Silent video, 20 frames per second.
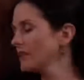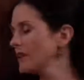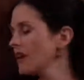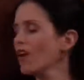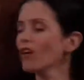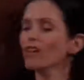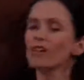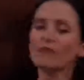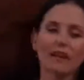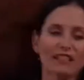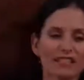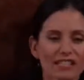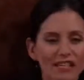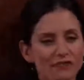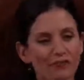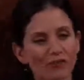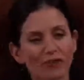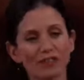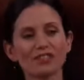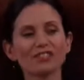mean, all I'm
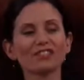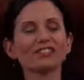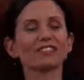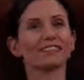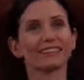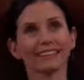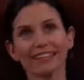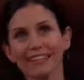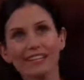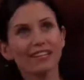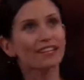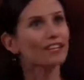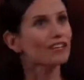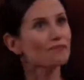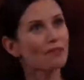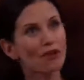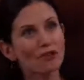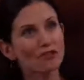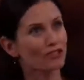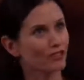asking for is just a little
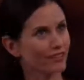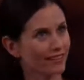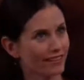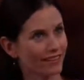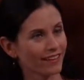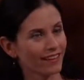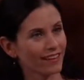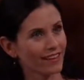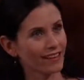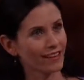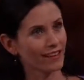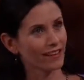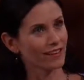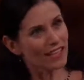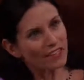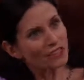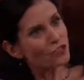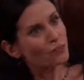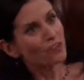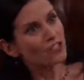emotion.
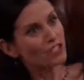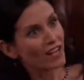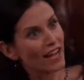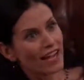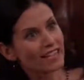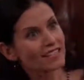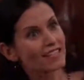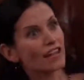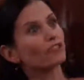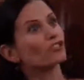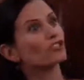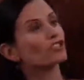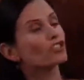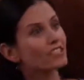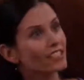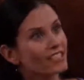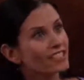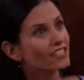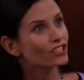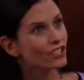Is that too much to ask after
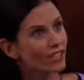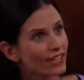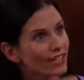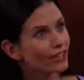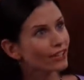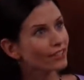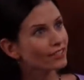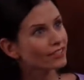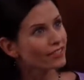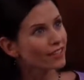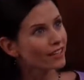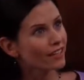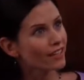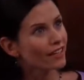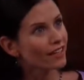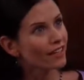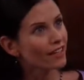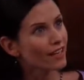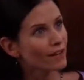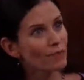six years?
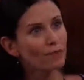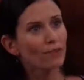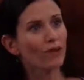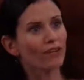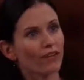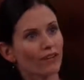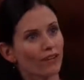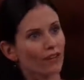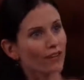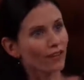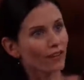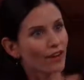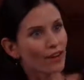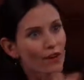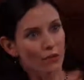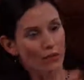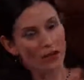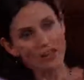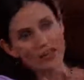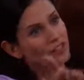mean, what, are, are
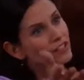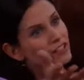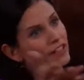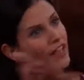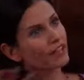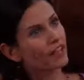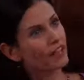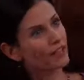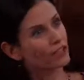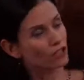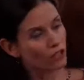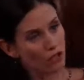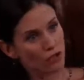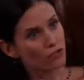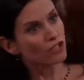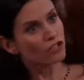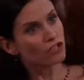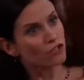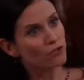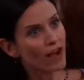Rachel and I not as
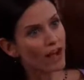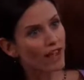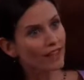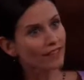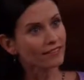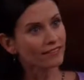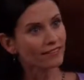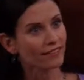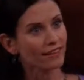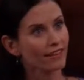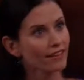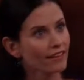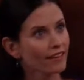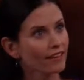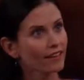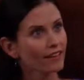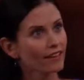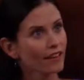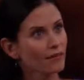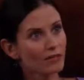close as you guys?
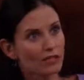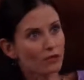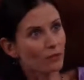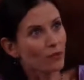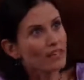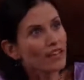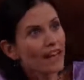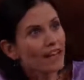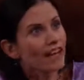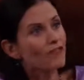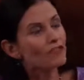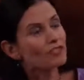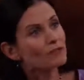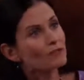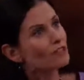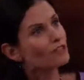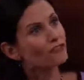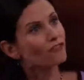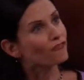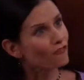I mean, did we not have as
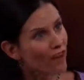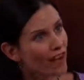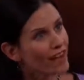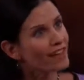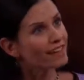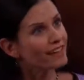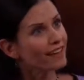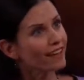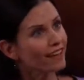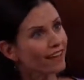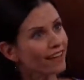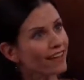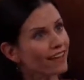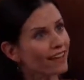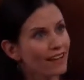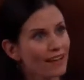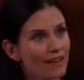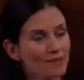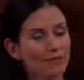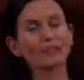much fun?
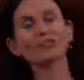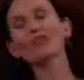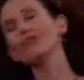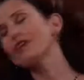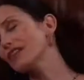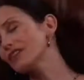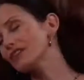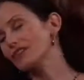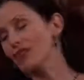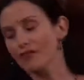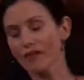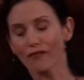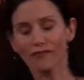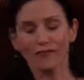Don't I deserve